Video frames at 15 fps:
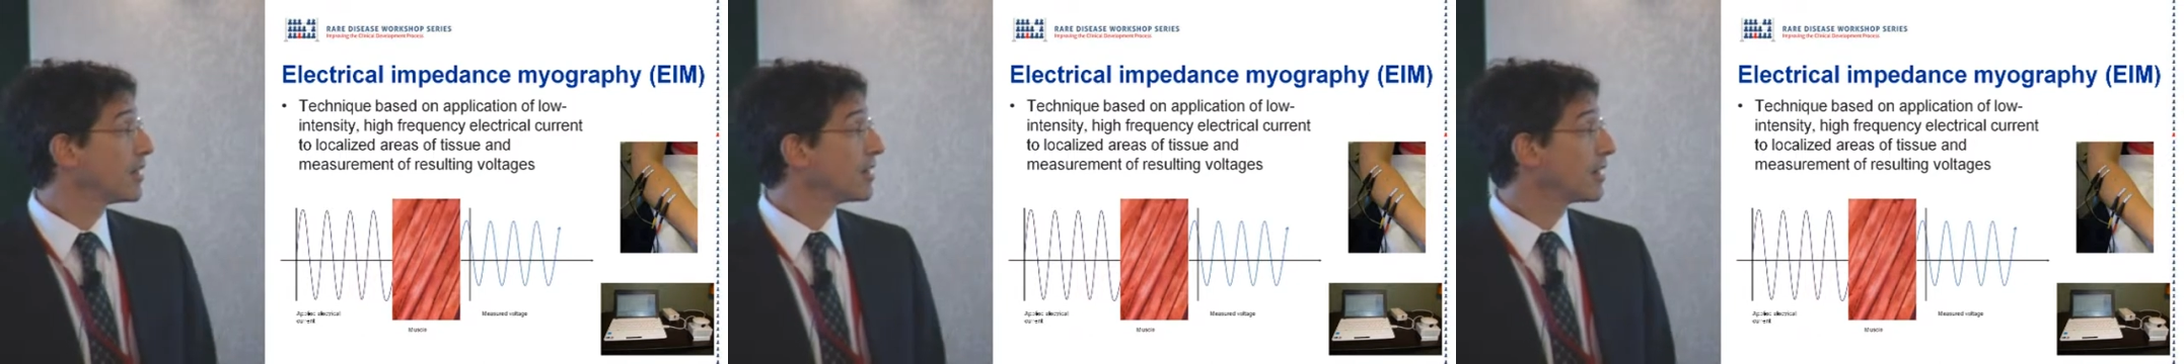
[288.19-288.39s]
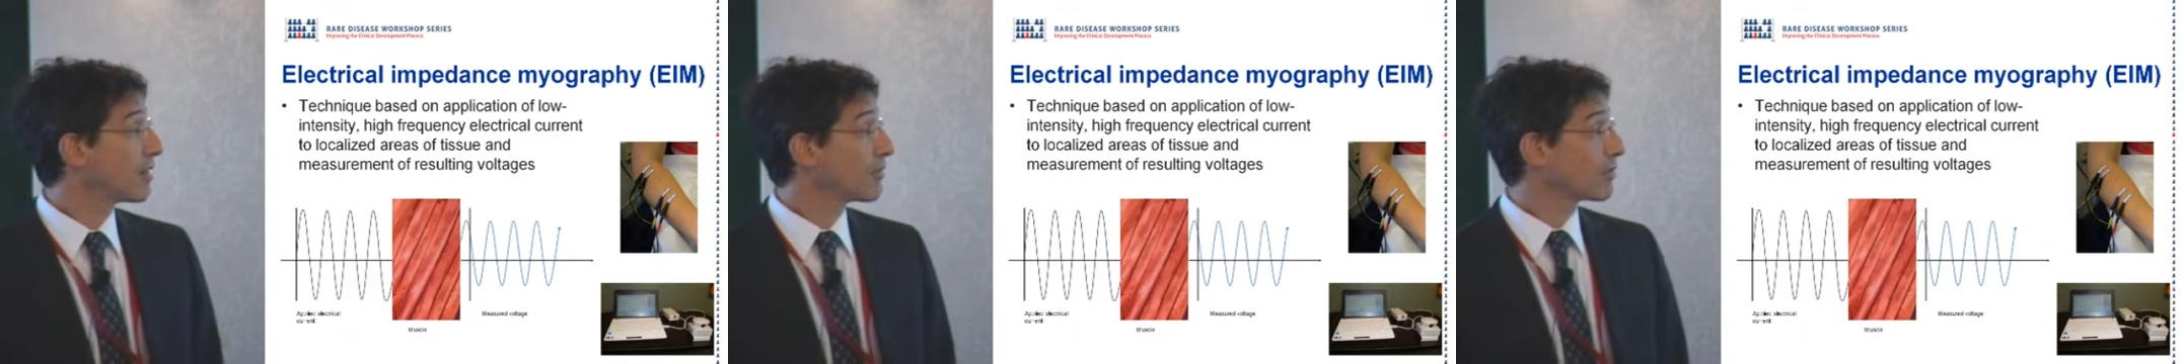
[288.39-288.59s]

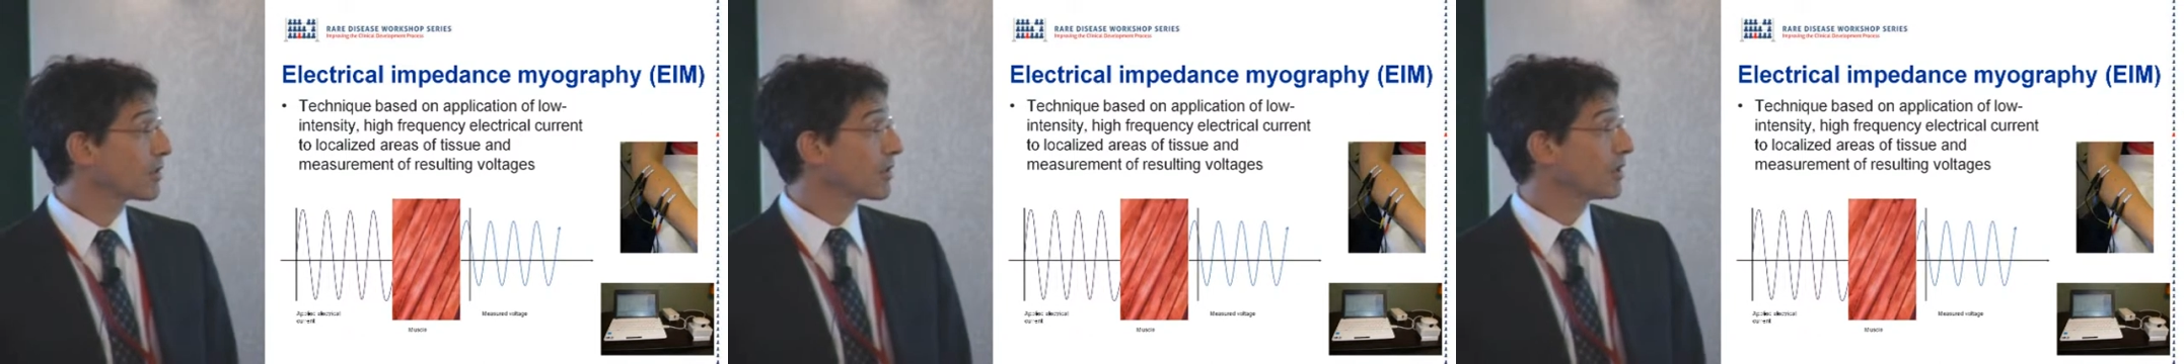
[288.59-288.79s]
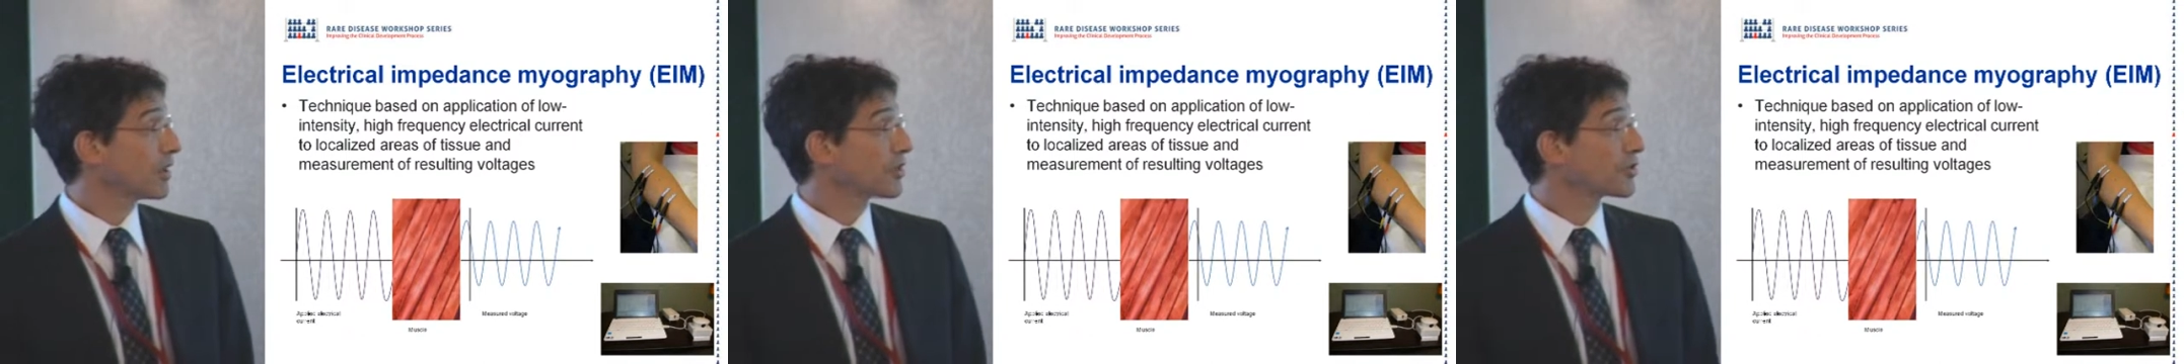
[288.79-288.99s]
Now,
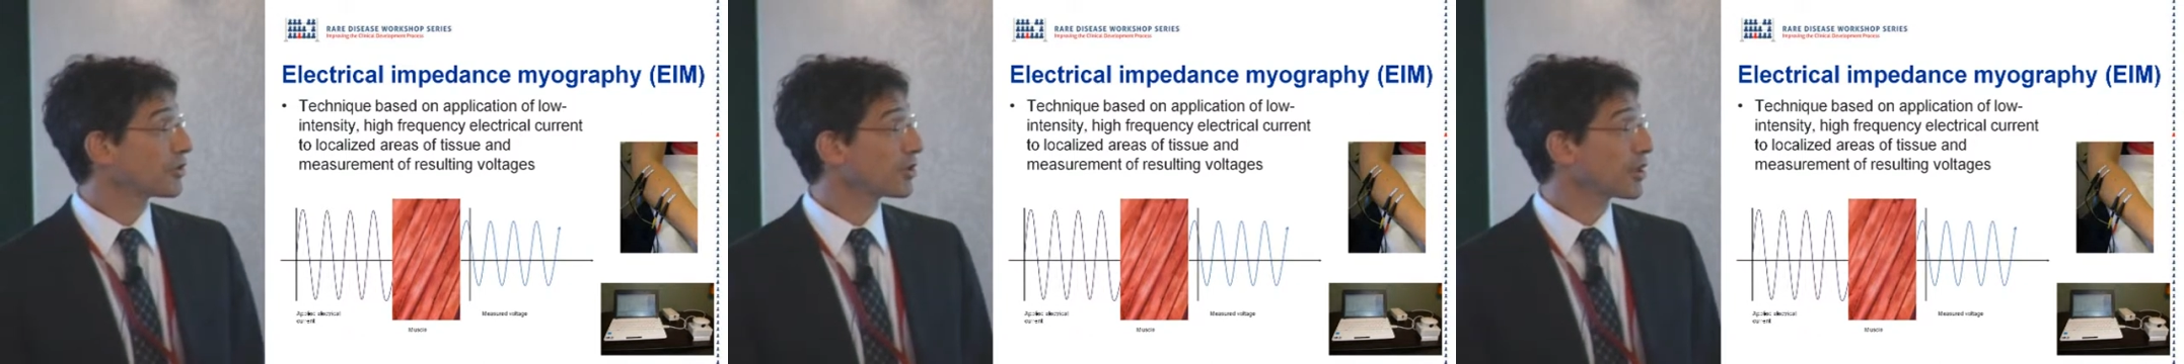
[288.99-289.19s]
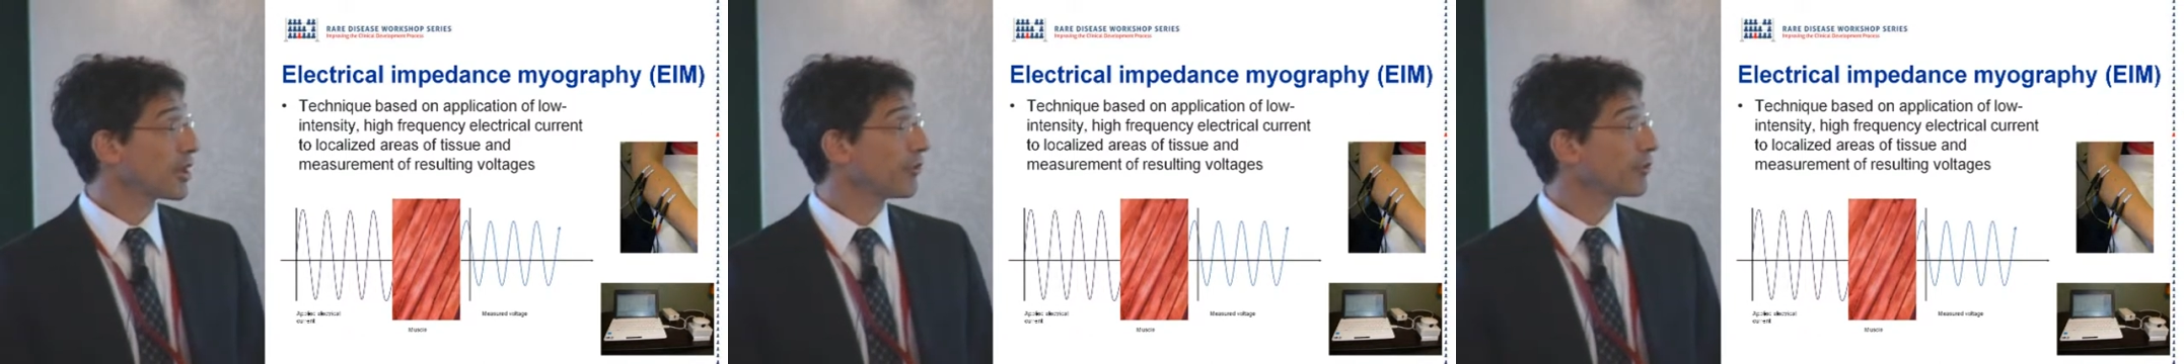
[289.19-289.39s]

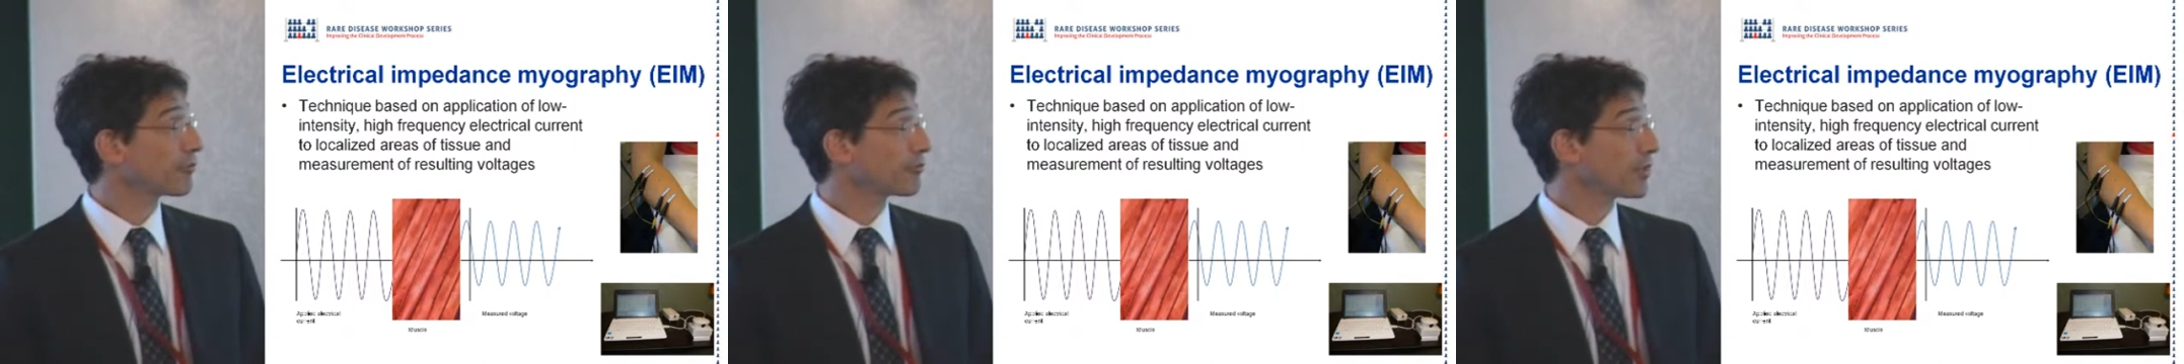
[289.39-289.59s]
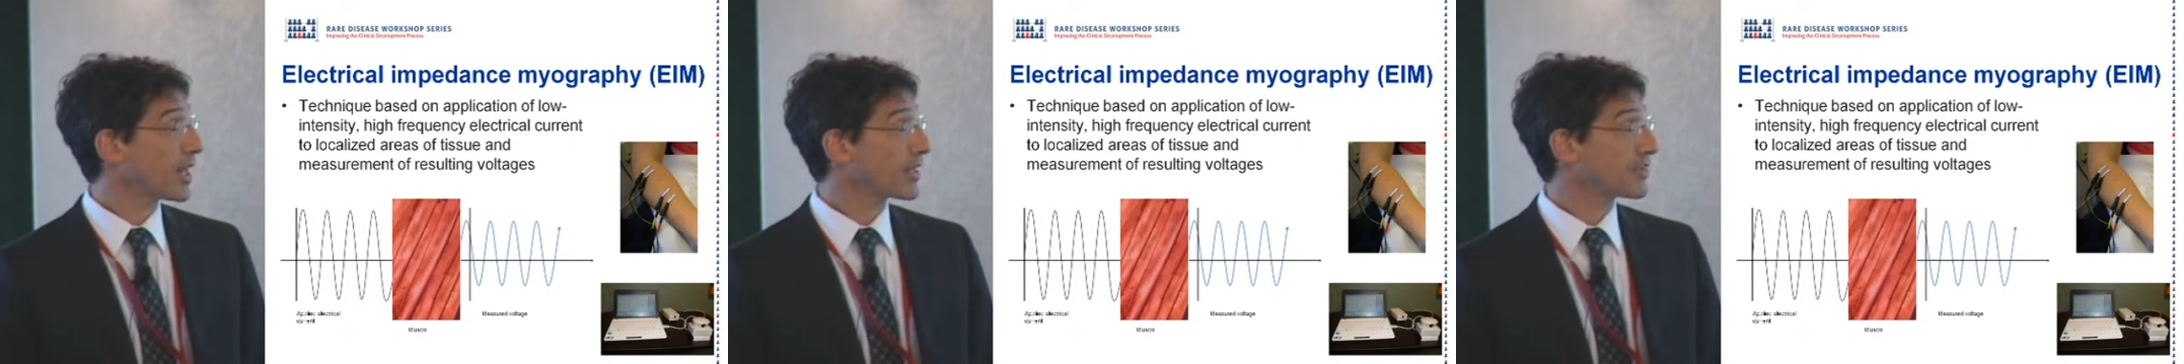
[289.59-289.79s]
electrical
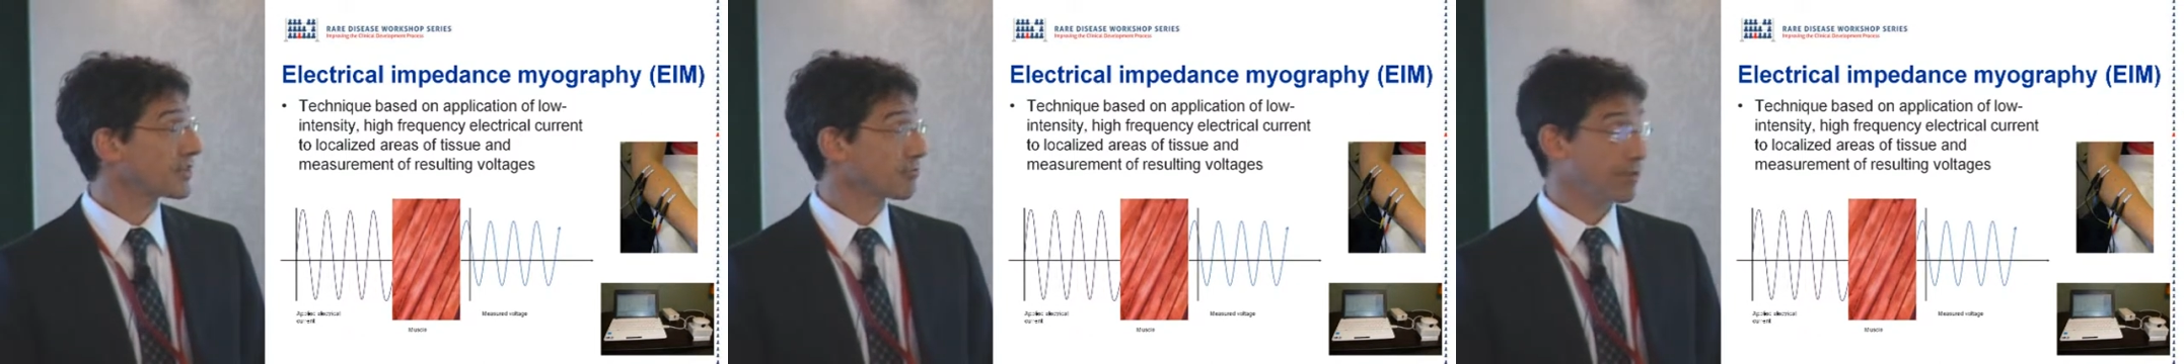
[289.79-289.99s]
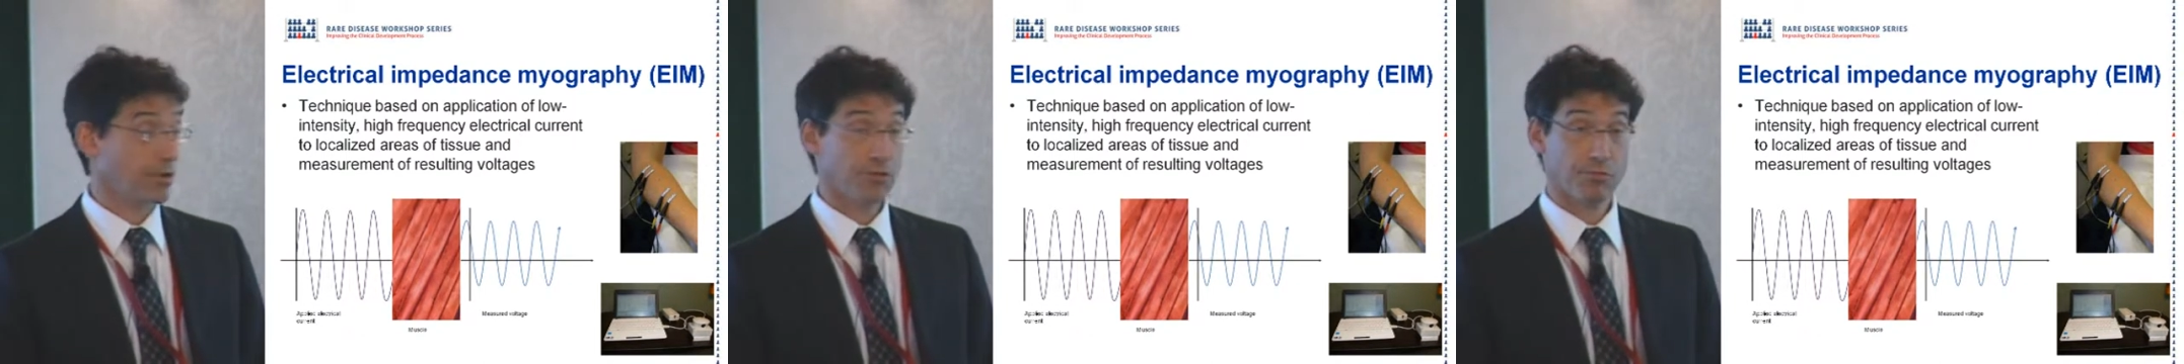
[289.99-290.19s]
current likes
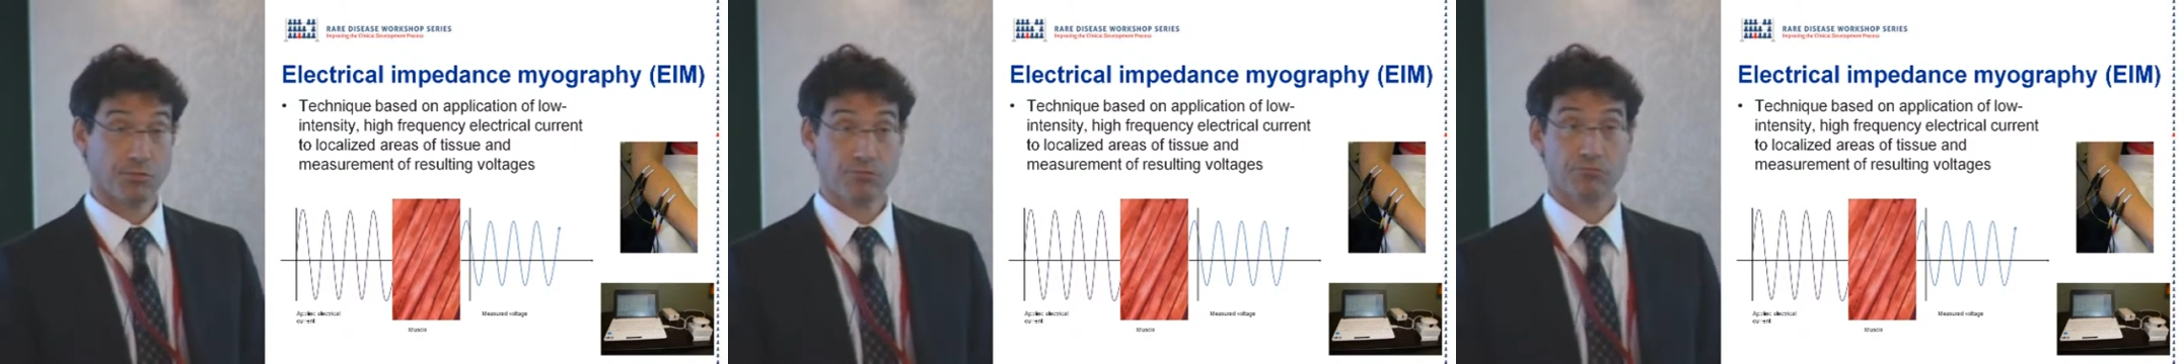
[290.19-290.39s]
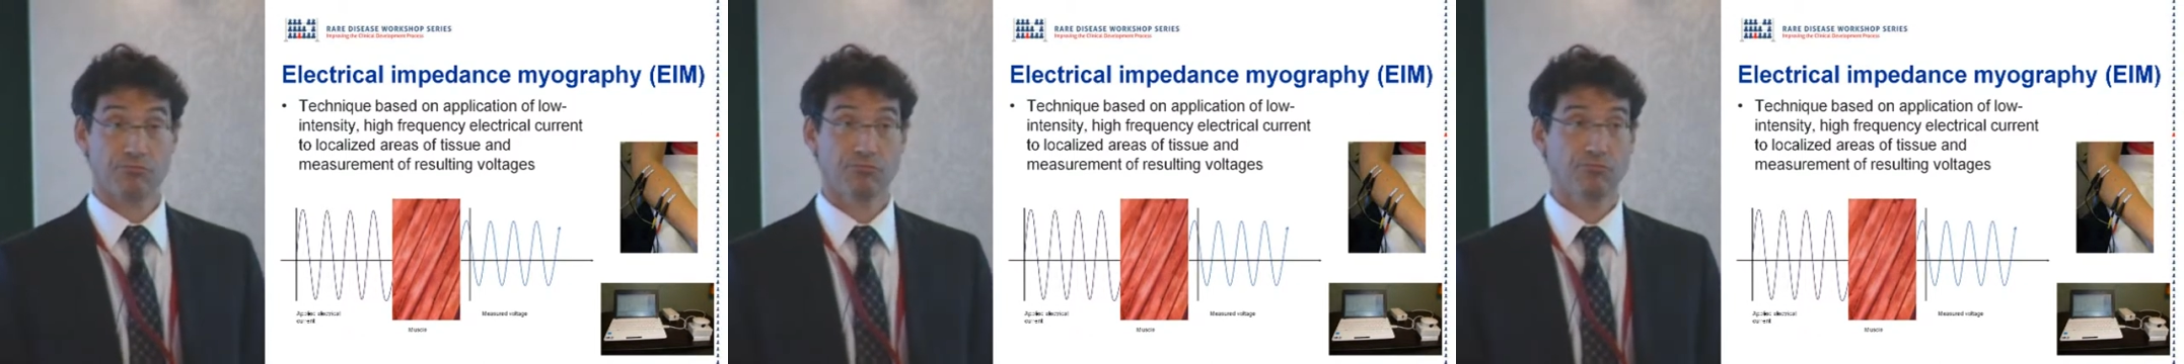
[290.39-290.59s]
to run
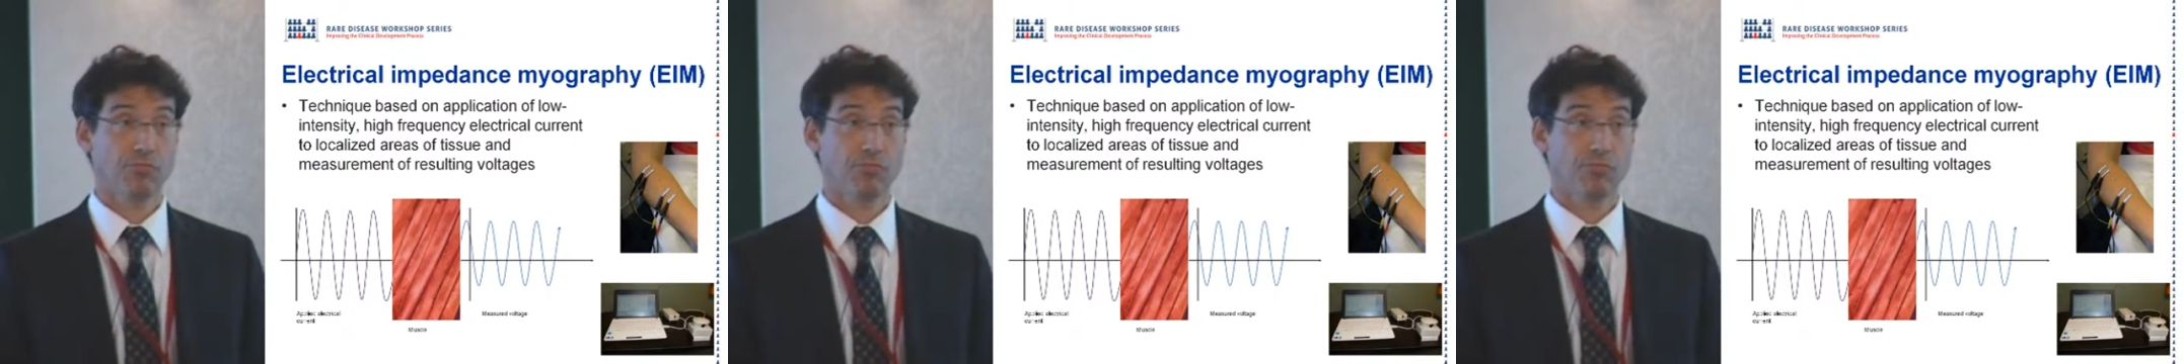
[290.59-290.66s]
through